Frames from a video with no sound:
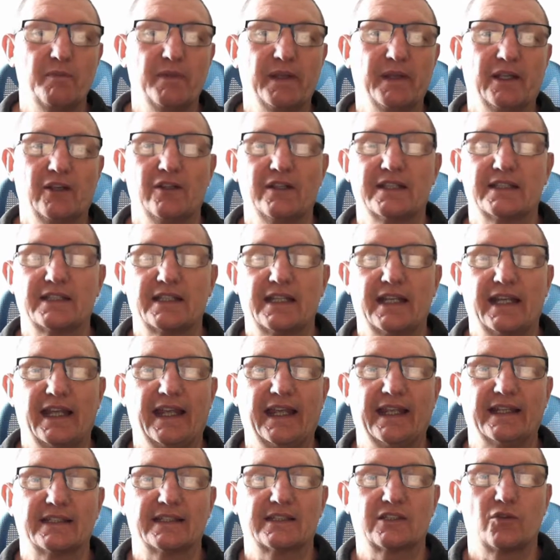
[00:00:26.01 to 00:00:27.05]
because
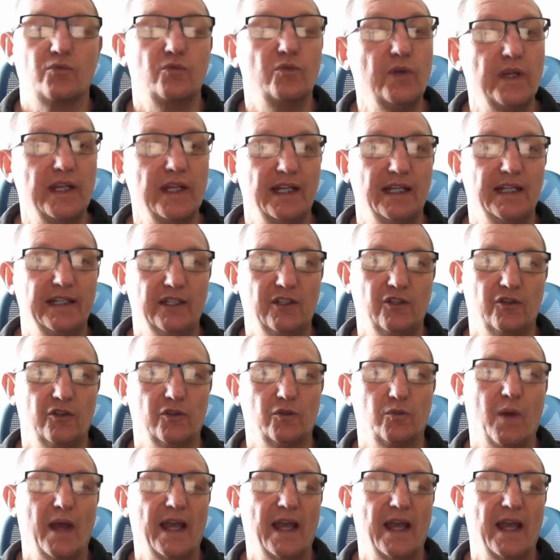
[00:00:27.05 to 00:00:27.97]
it's a really good